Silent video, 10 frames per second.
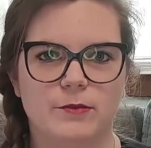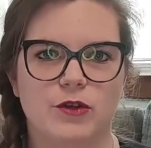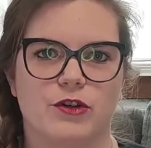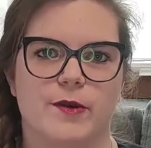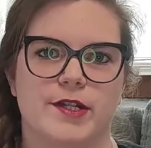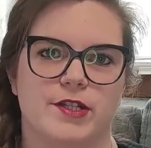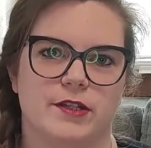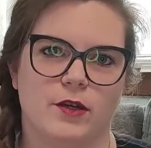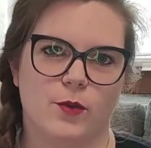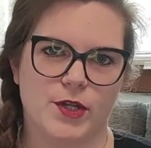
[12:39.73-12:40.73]
any more
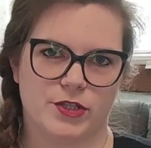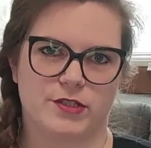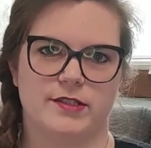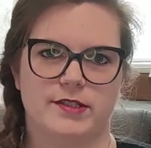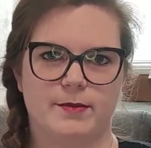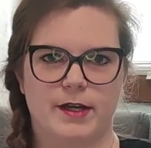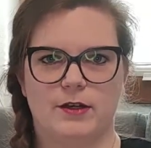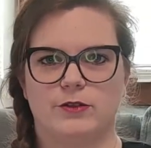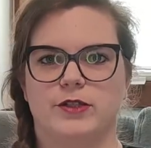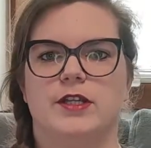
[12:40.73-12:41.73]
questions
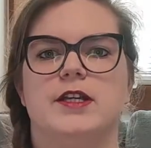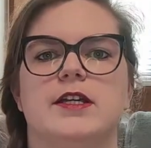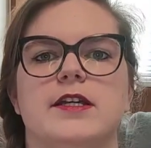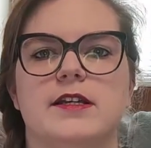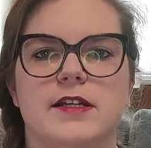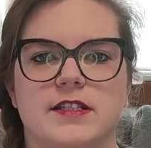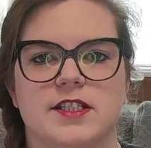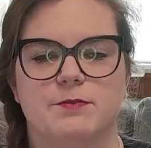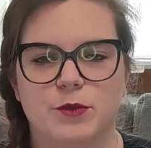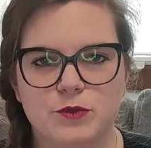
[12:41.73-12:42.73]
about
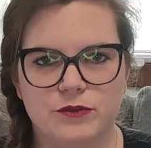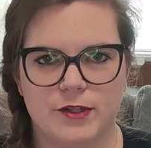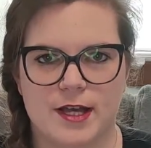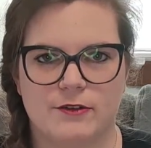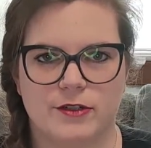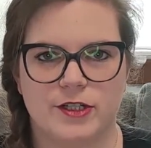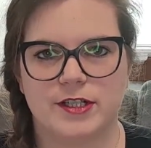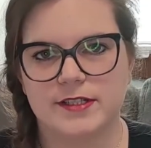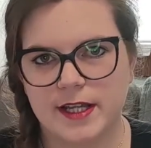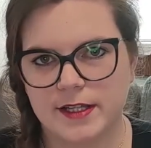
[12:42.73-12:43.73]

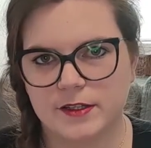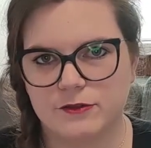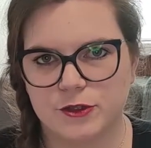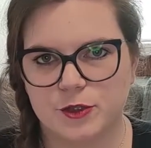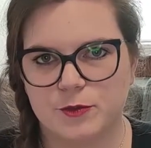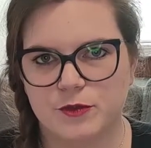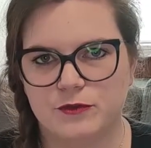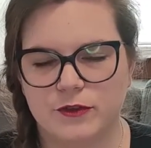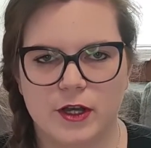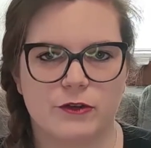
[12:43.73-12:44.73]
Spoonflower, designing for
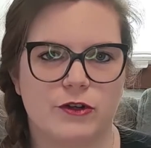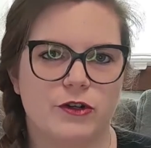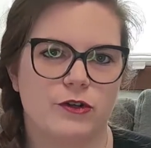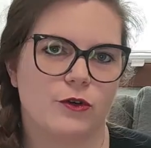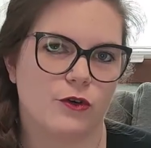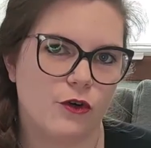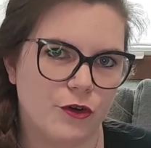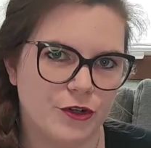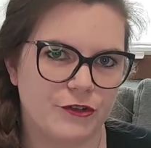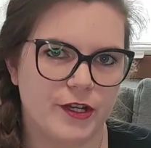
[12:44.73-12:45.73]
Spoonflower, or
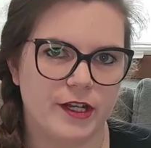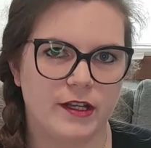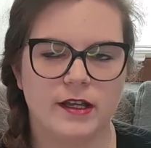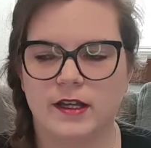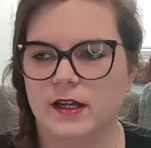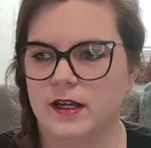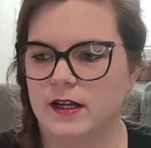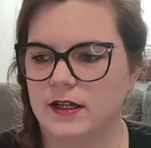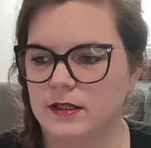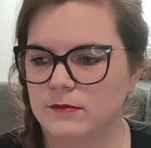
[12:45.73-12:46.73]
ordering
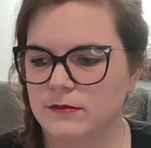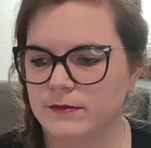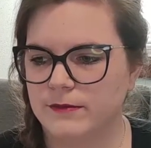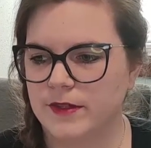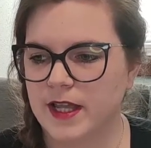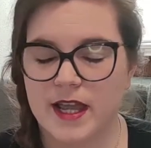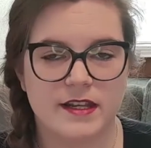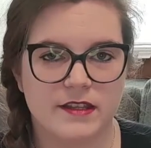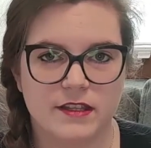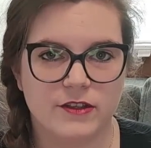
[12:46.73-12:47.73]

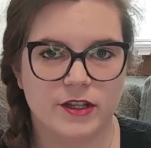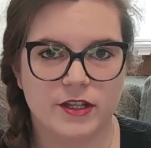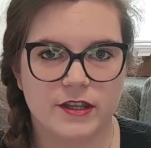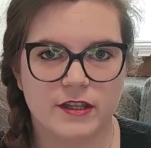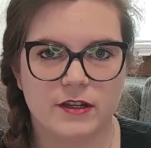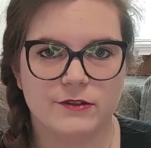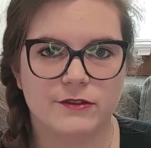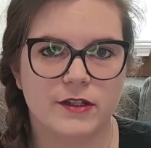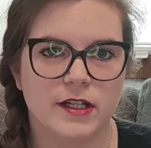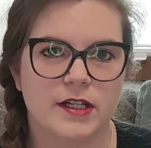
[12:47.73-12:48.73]
anything you can think of,
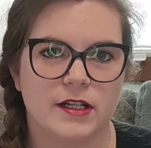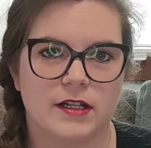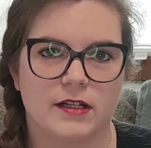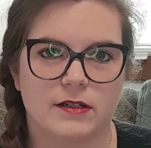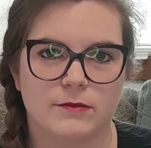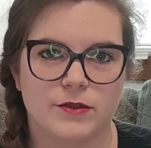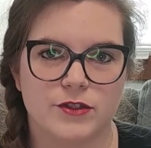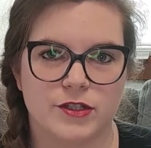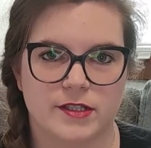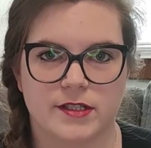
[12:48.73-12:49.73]

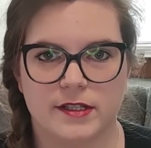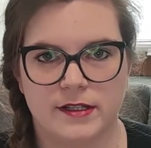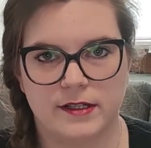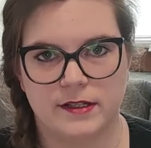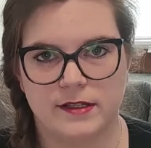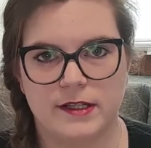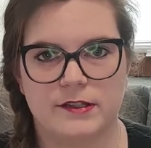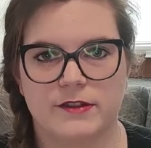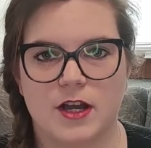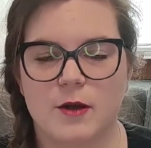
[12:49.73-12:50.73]
just
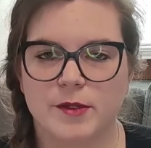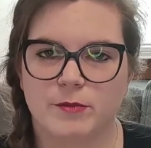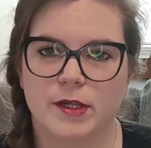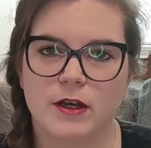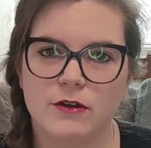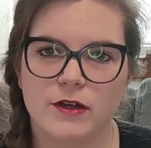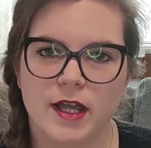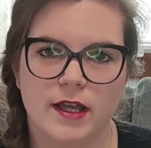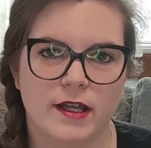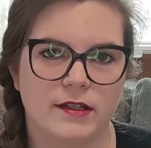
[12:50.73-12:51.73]
leave a comment below
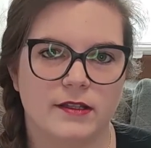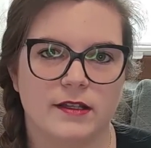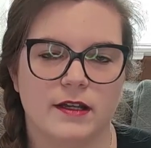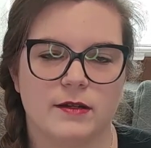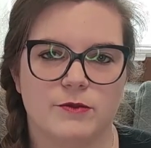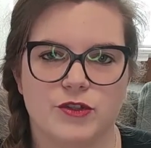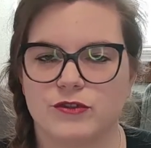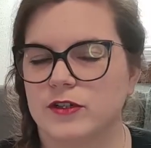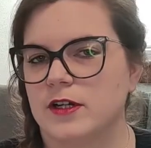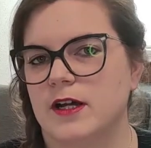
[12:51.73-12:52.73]
and I'm
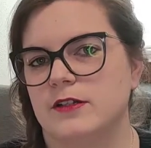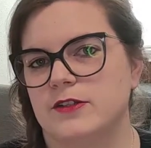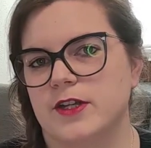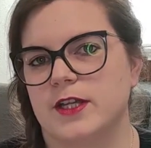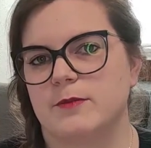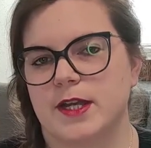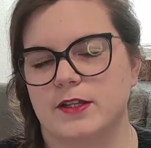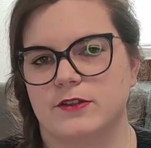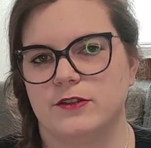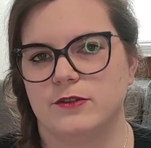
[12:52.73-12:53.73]
sure to get
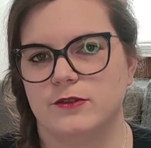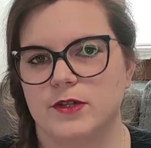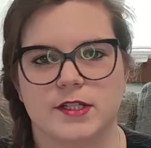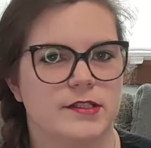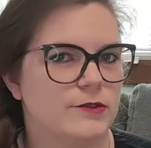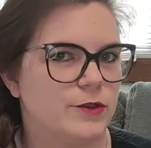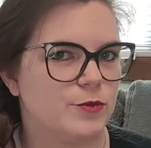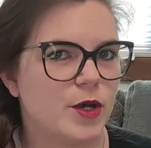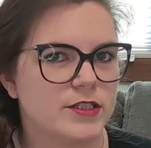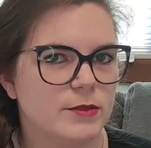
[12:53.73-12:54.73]
back to you as soon
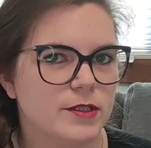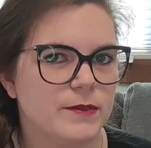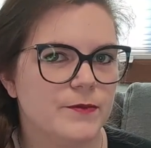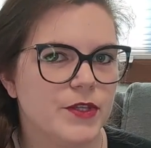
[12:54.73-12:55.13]
as possible.